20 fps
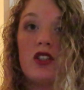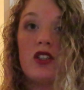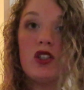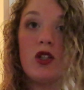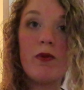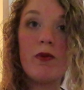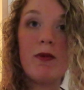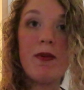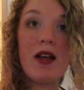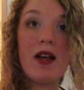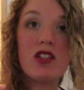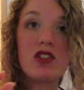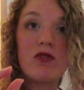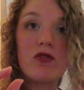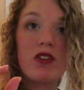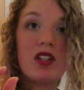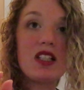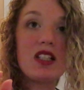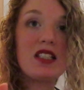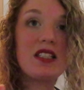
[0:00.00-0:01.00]
Tubie pads or
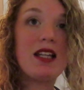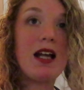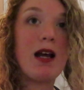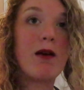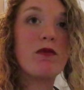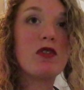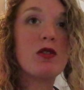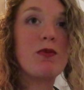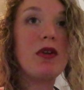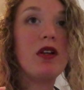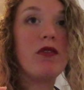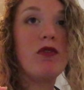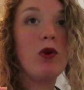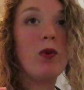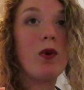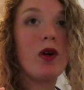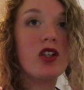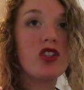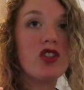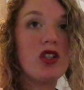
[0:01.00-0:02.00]
for the snaps. But if you
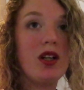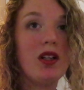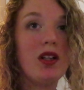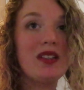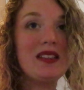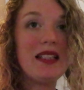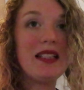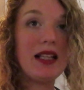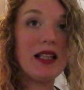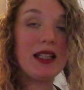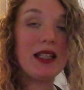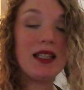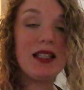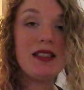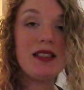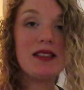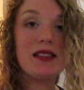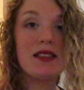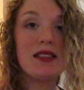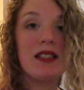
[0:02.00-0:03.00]
wash it on
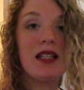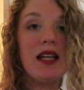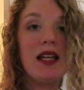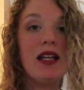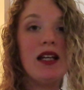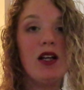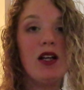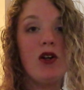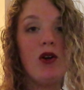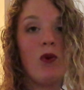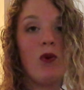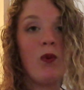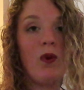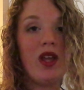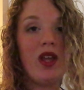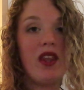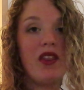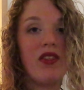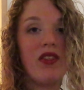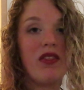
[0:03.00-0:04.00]
delicate
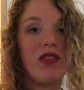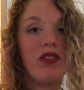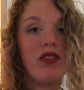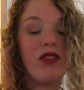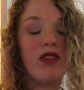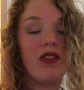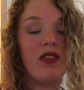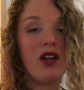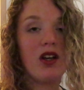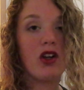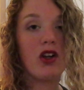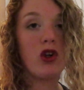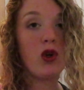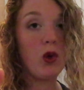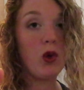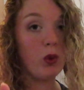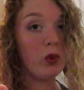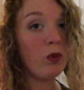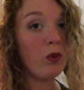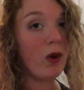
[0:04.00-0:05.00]
with
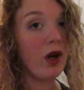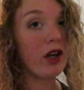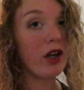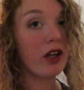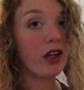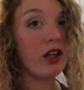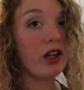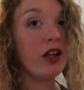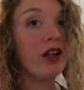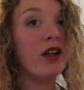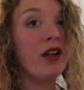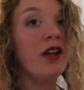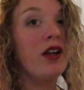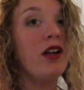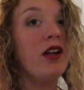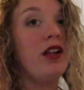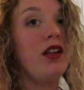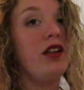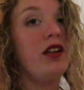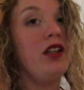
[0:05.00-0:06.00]
cold water,
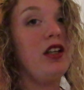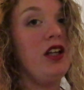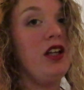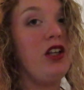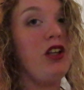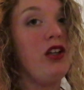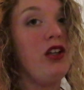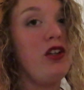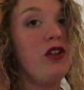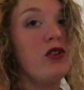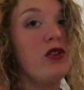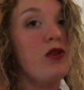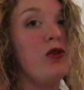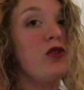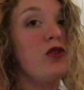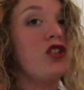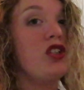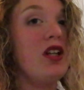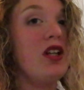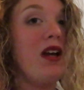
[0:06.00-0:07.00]
then you
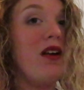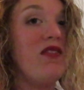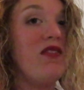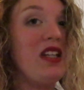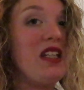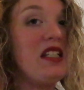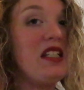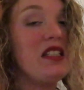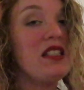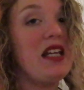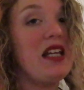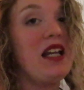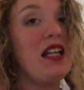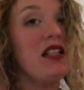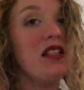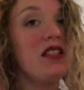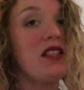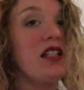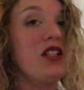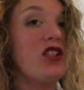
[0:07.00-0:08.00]
shouldn't have any
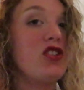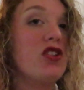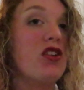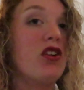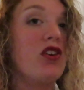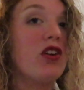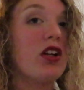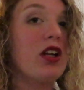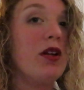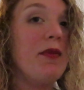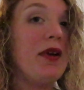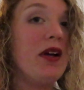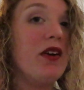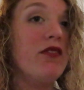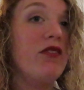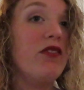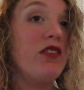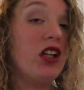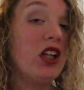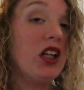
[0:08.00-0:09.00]
stains. It should all come
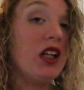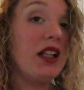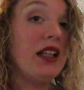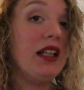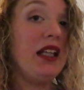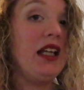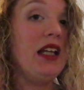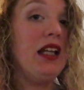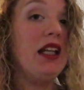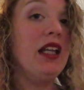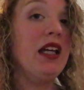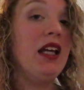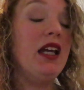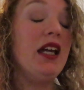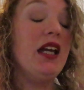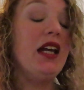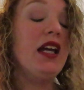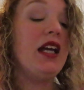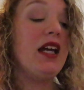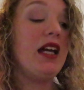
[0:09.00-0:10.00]
out very clean,
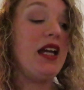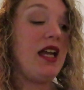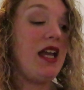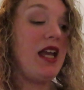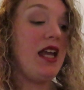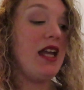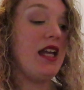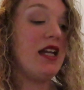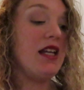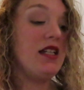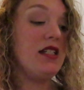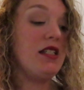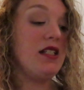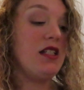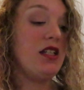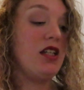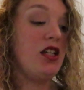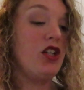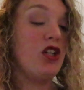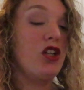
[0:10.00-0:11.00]

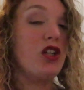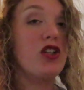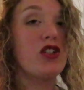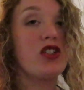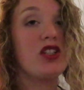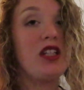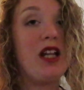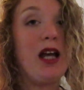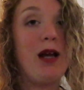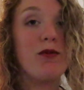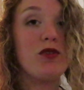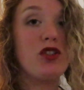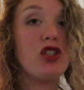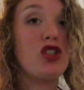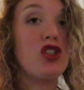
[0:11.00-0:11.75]
and your snaps